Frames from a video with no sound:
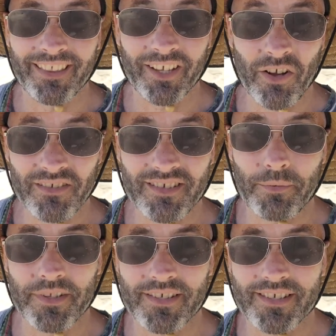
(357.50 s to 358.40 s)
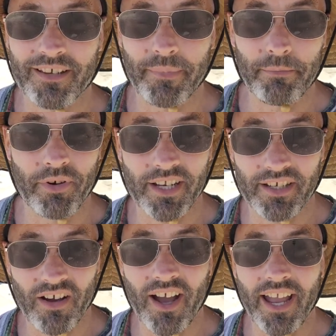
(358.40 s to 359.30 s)
the consequences can be pretty
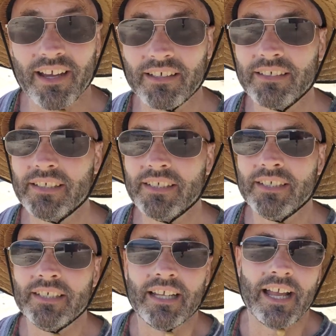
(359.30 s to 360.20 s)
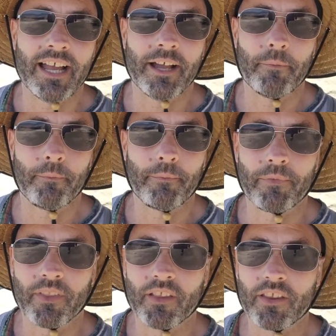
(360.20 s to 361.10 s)
dire.
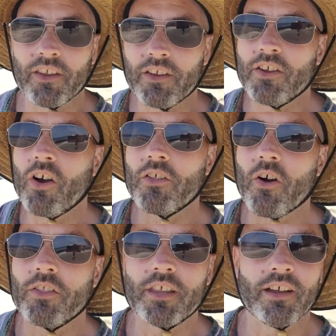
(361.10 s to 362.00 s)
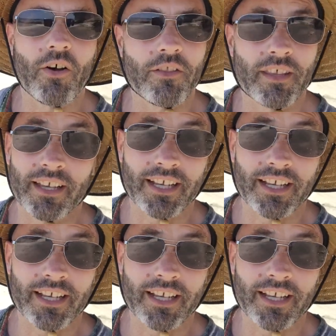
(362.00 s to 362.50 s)
On the